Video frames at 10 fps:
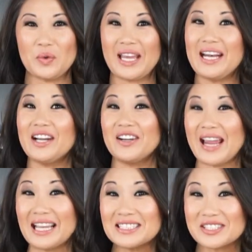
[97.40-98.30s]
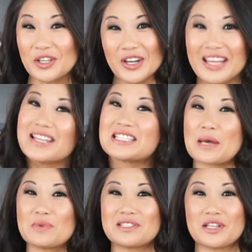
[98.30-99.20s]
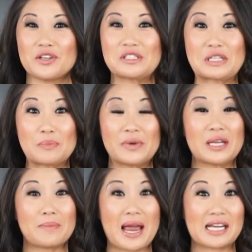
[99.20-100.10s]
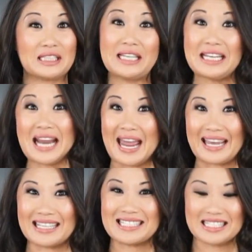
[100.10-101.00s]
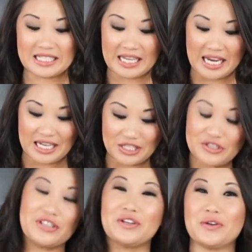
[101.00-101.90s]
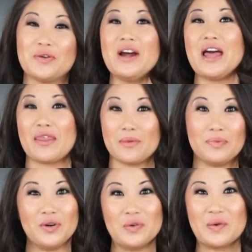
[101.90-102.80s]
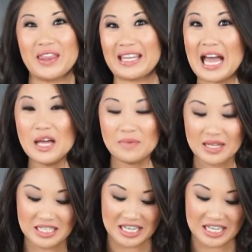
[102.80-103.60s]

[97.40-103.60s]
We're getting our hands dirty in this episode, so I'm putting my clean hands into the bowl with the cabbage,